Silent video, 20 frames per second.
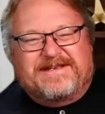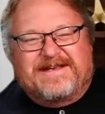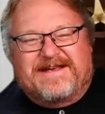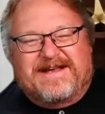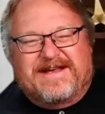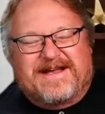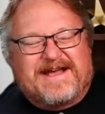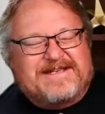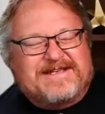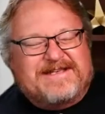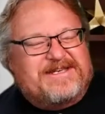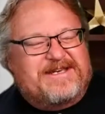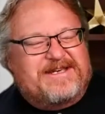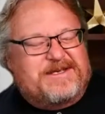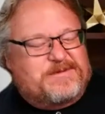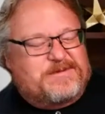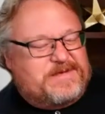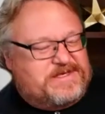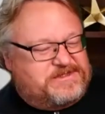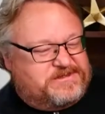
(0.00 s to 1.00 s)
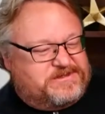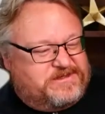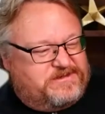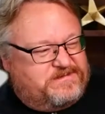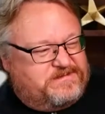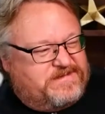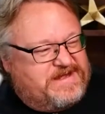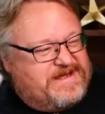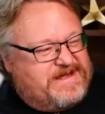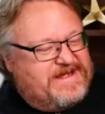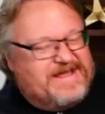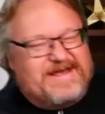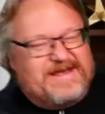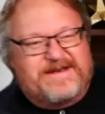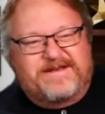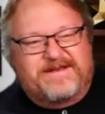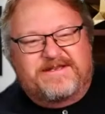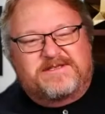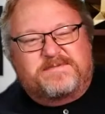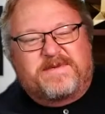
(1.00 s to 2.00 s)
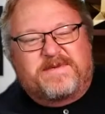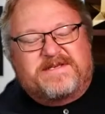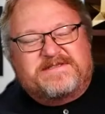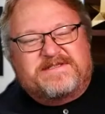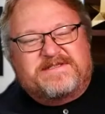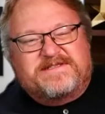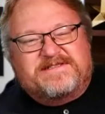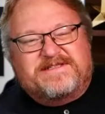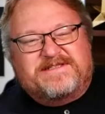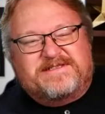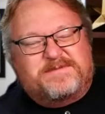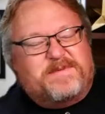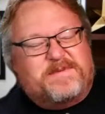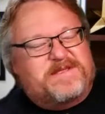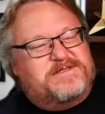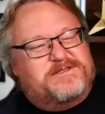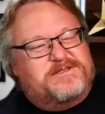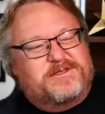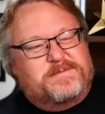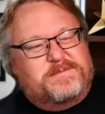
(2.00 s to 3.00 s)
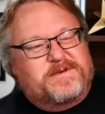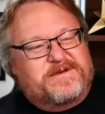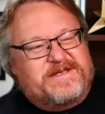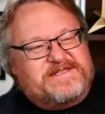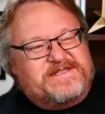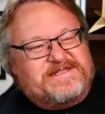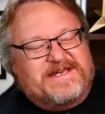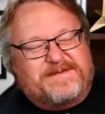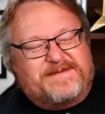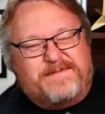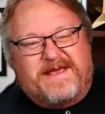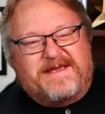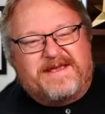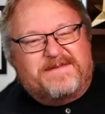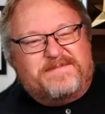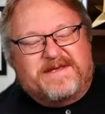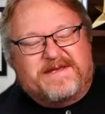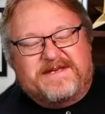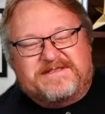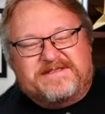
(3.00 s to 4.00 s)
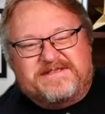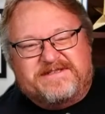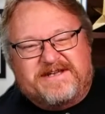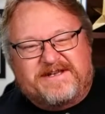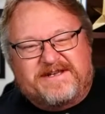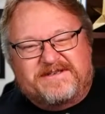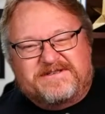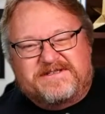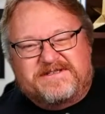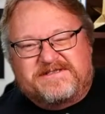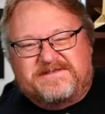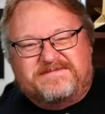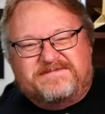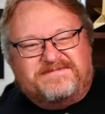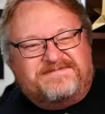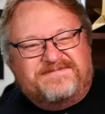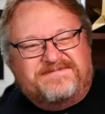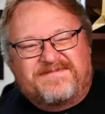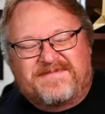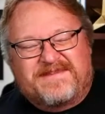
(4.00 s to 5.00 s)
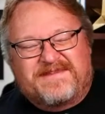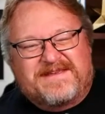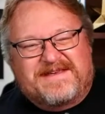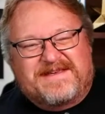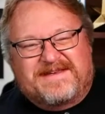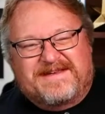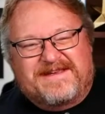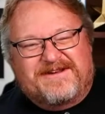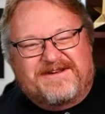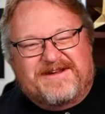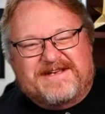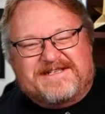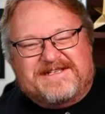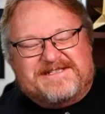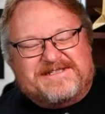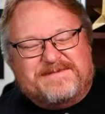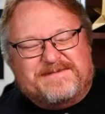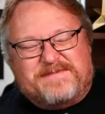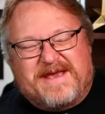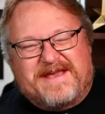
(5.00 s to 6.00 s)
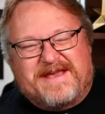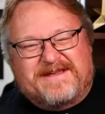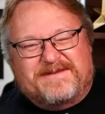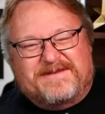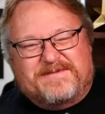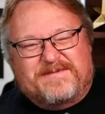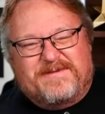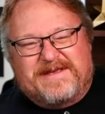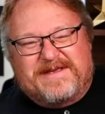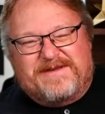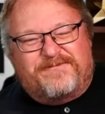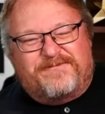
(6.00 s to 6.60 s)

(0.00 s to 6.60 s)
I tell you what, Jerome, I got in this business. It's been super easy. I'm making millions of dollars. You know, I just sit back and wait for